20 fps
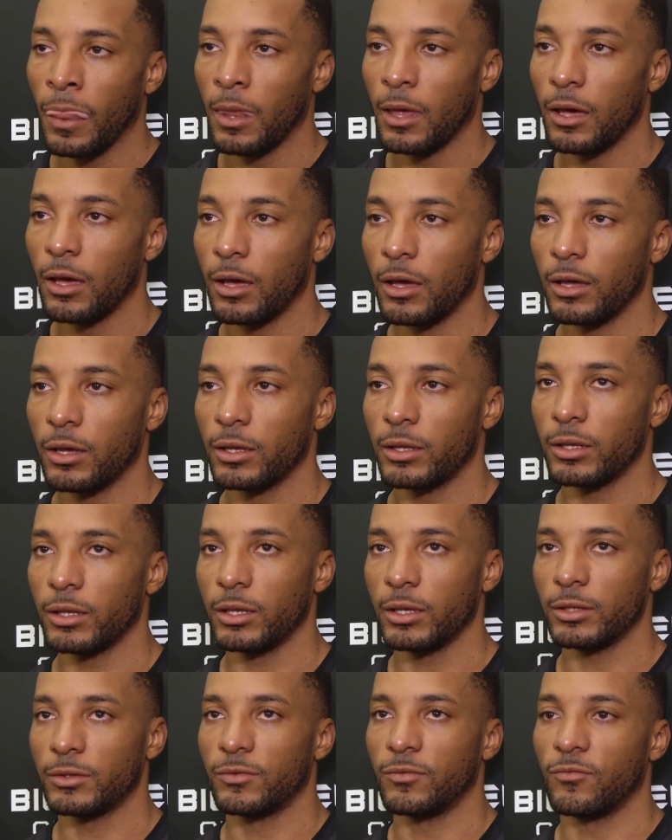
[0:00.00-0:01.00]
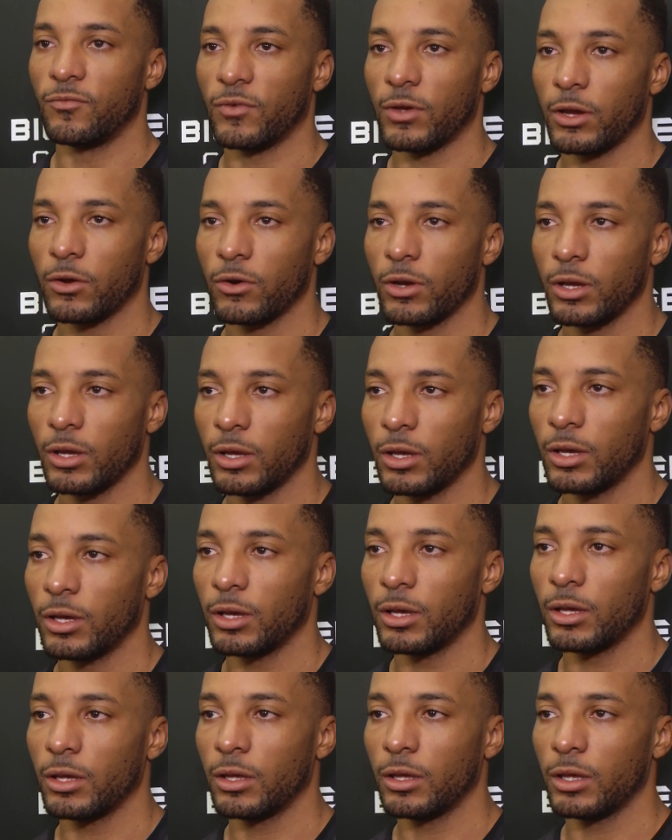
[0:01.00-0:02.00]
it's
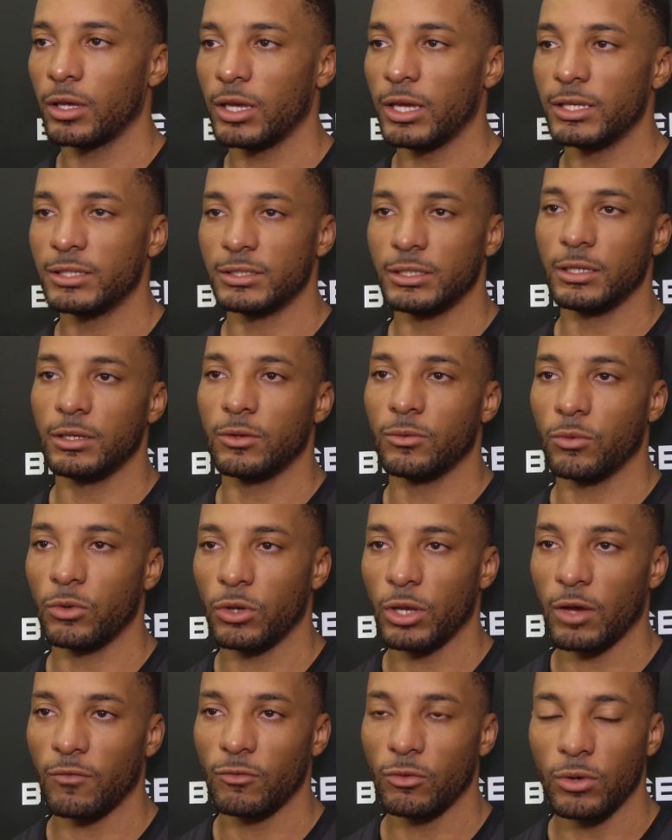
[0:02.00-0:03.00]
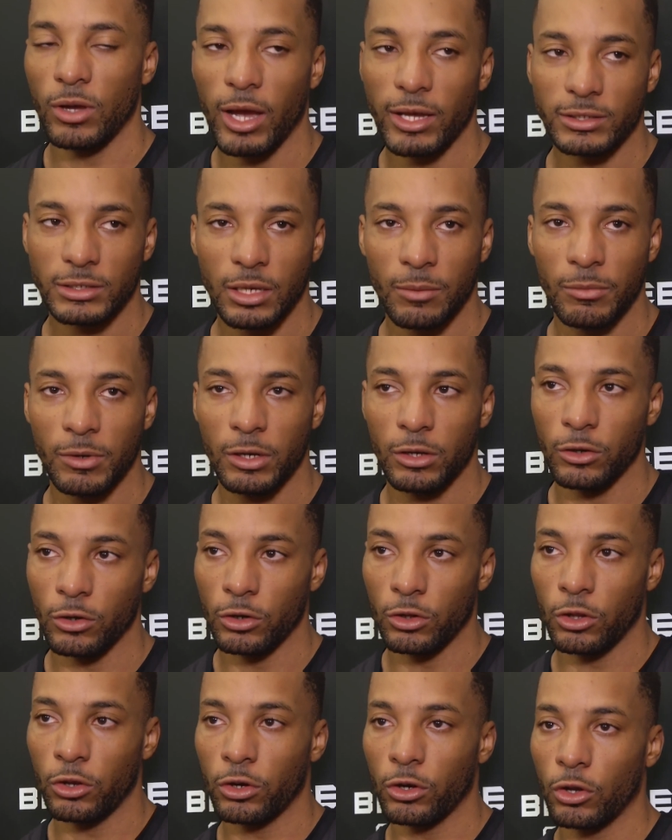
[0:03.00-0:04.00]
very easy when you have new guys coming in
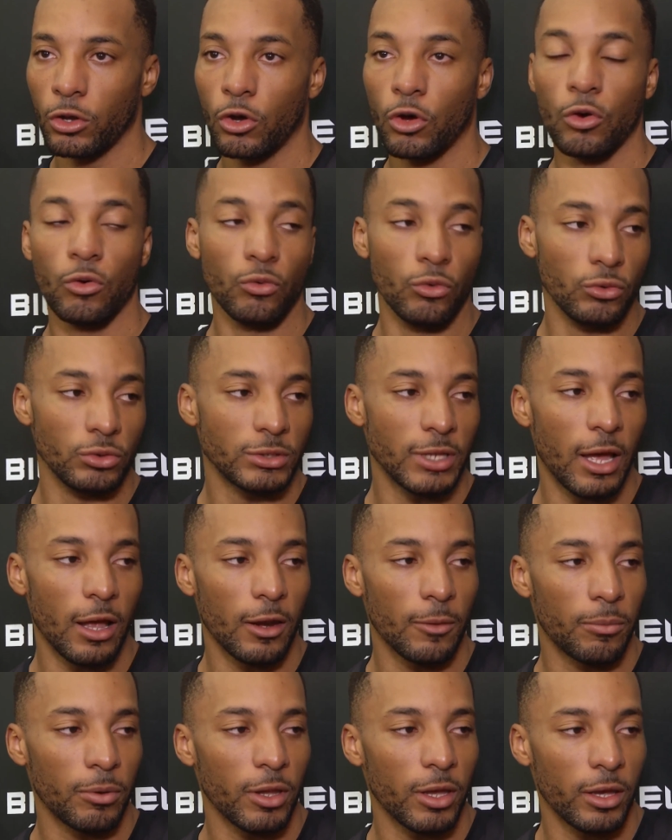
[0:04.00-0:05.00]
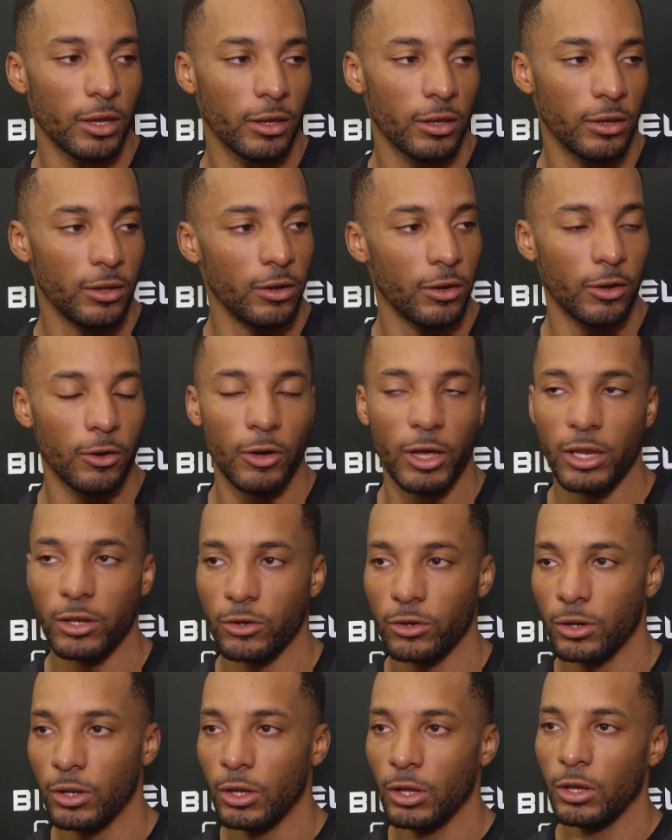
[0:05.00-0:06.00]
here learning a whole new style of play, you know,
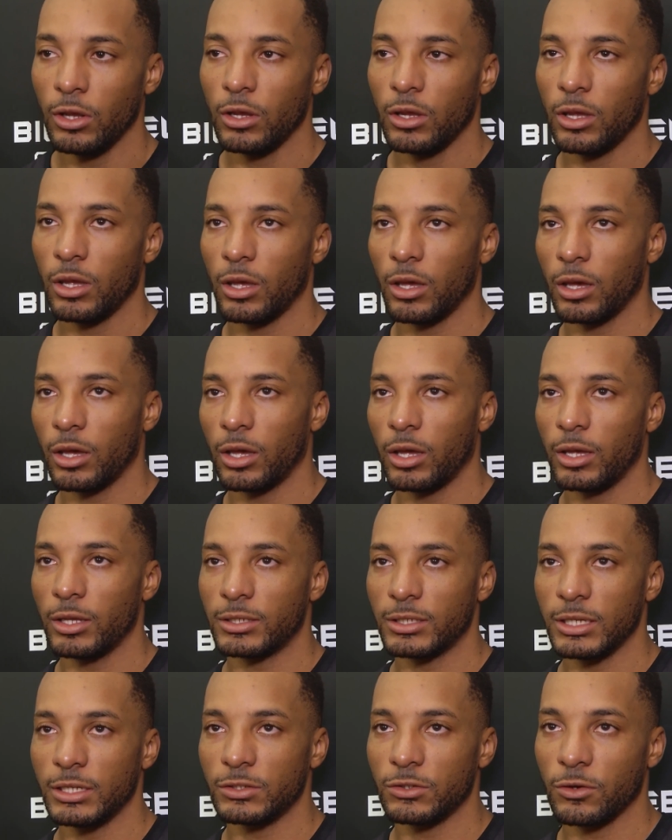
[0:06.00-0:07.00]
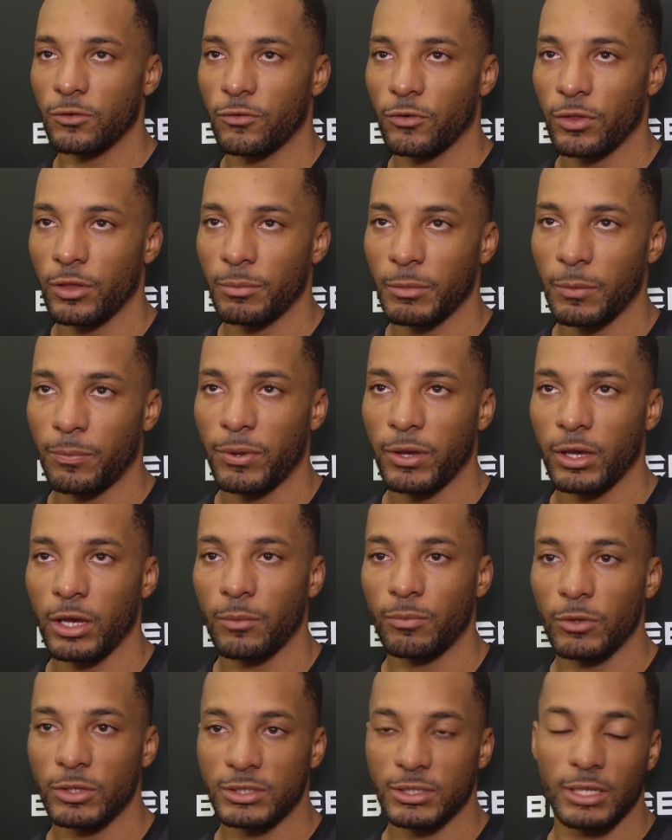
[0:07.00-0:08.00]
and it's easier for them to pick
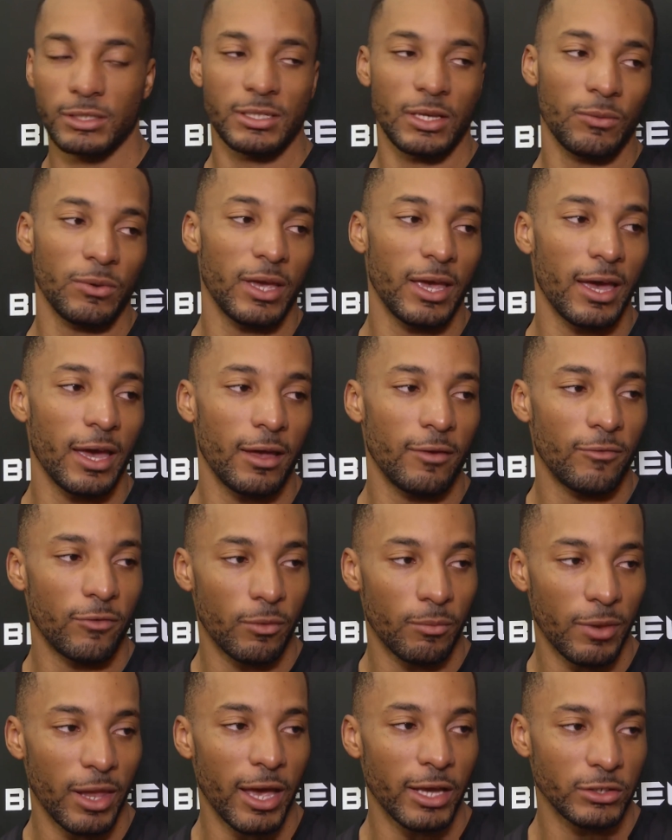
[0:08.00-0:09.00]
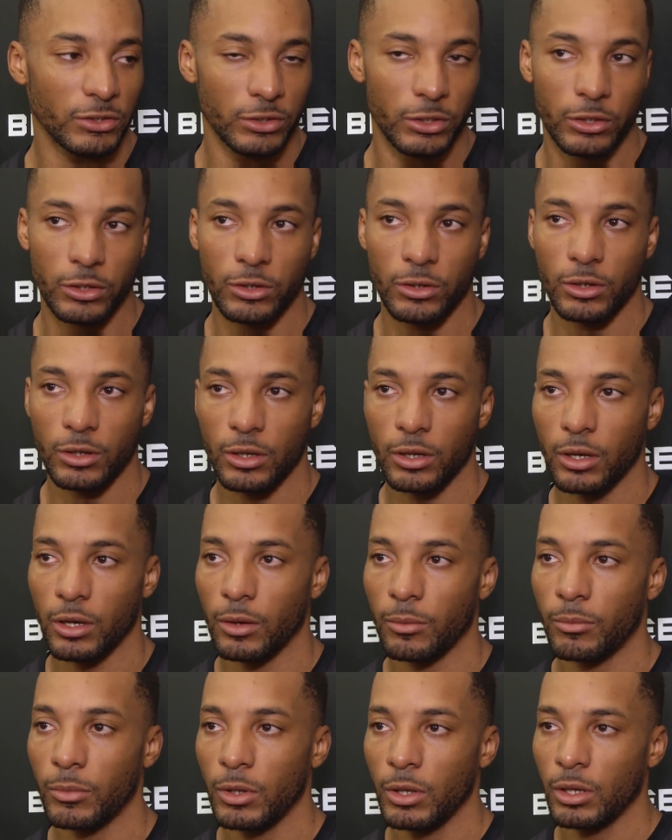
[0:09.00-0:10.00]
up the sets that we had from last year
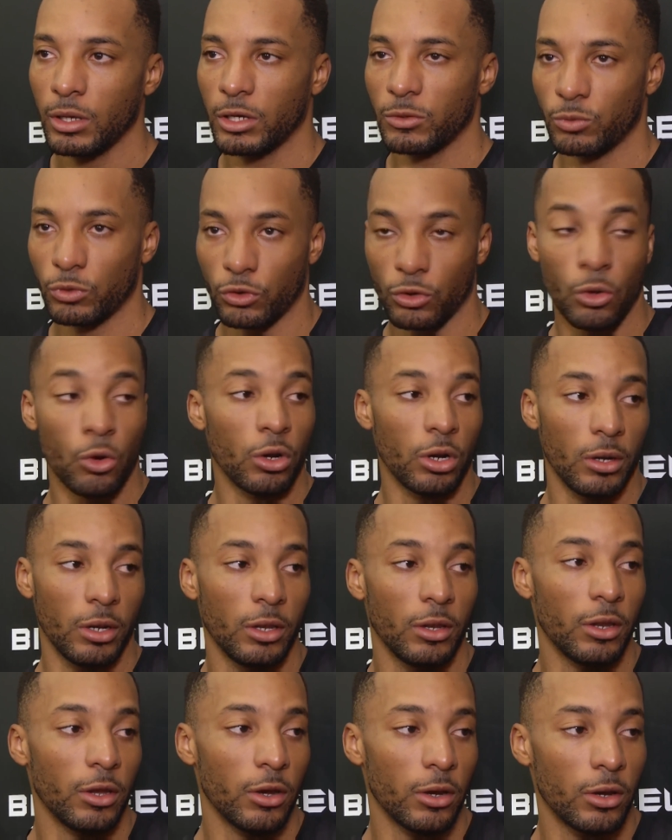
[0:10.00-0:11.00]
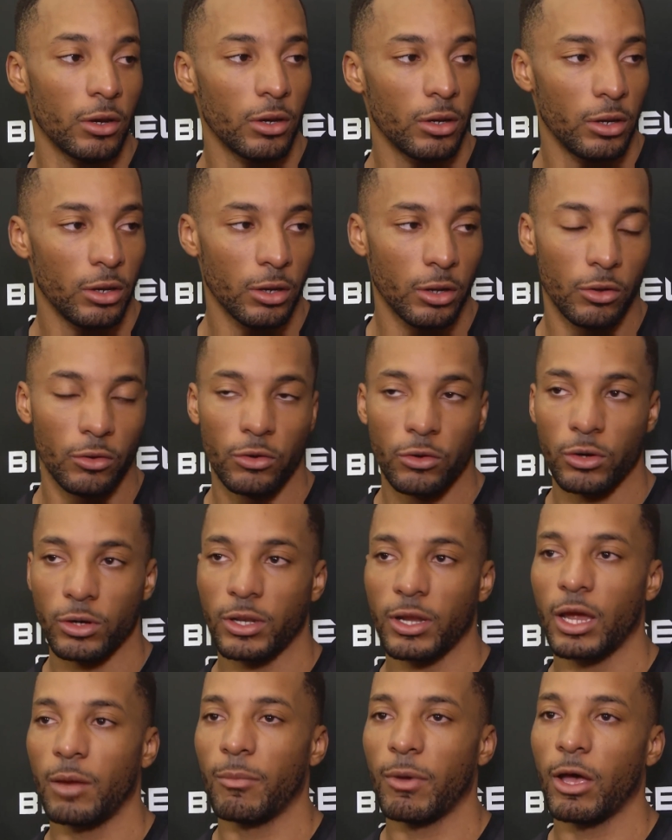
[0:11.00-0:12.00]
because we're throwing it in there, you know, during
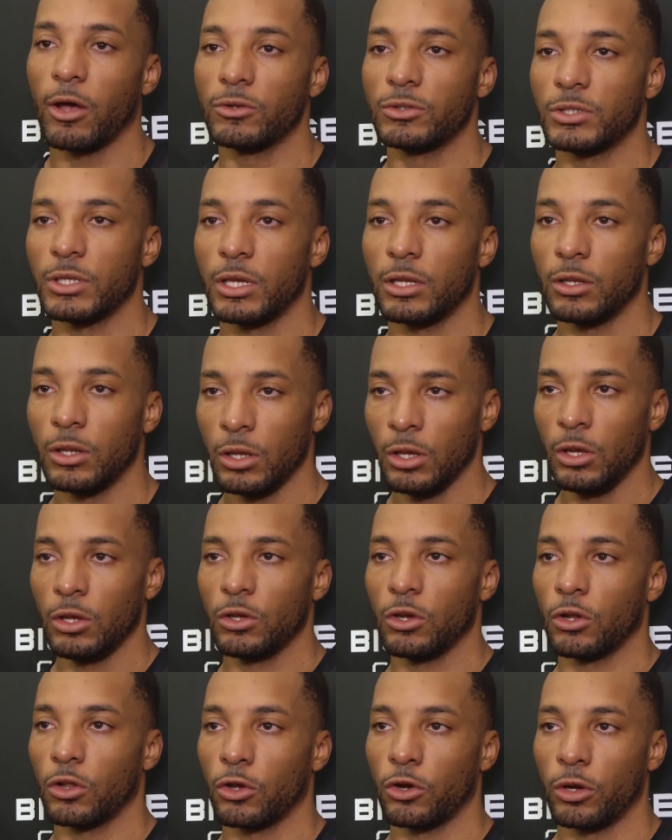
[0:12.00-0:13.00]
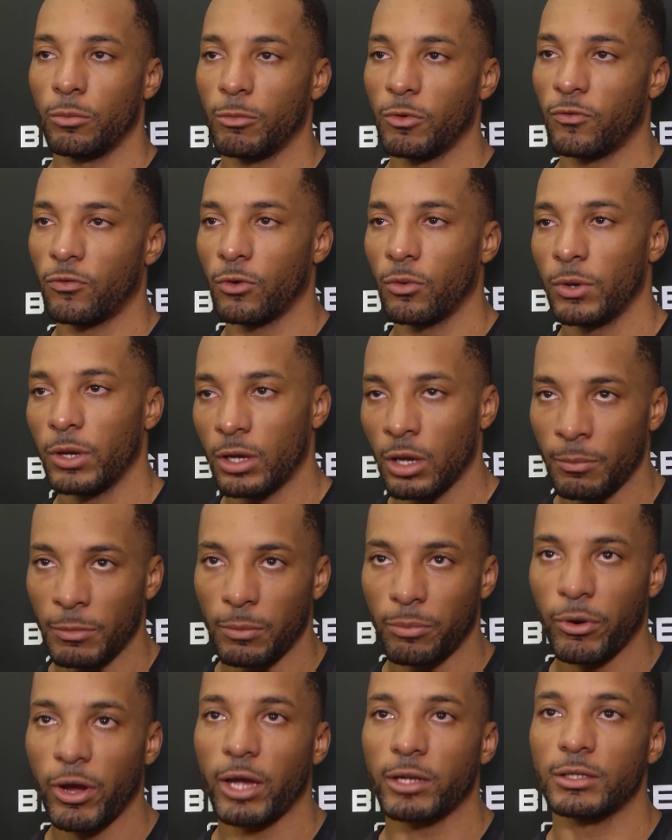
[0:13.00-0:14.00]
timeouts, and you're learning before we come
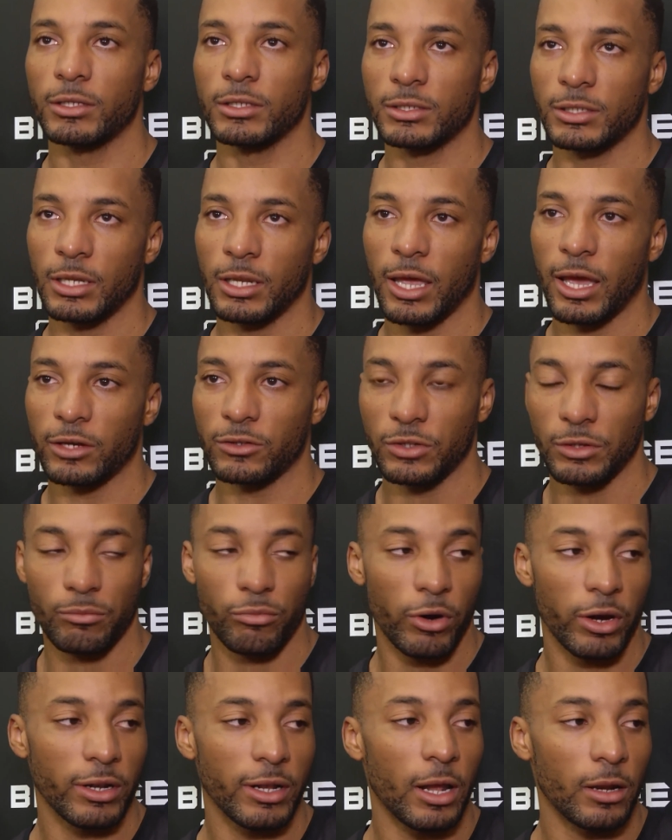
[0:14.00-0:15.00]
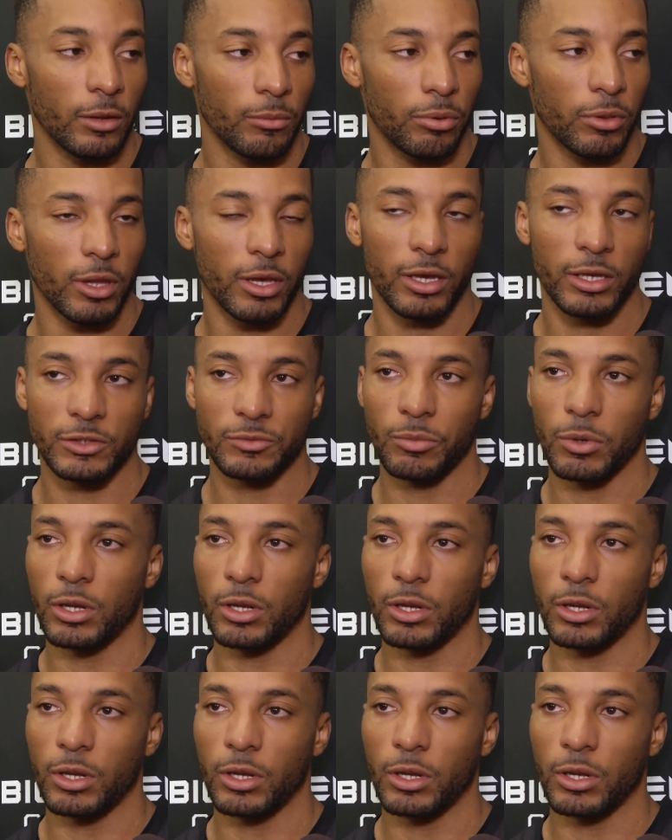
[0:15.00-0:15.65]
to practice and actually break down the plays.